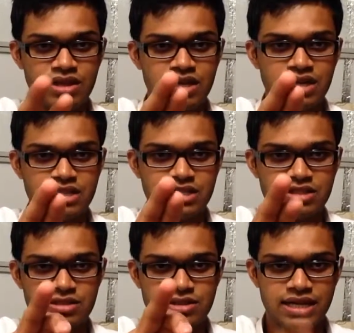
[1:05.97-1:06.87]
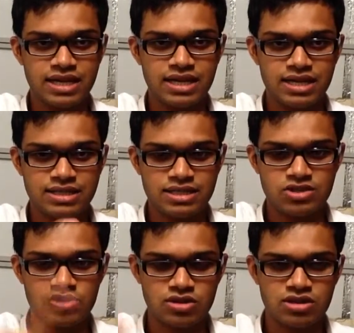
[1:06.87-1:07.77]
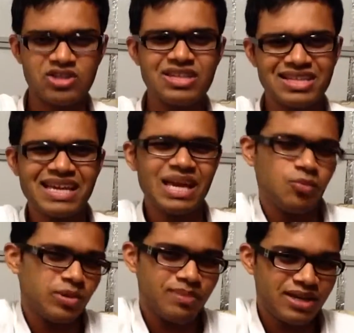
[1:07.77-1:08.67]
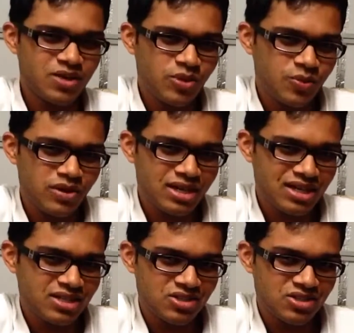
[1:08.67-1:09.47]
And then the second guy tells it to the third guy. You know, the game we played when we were kids.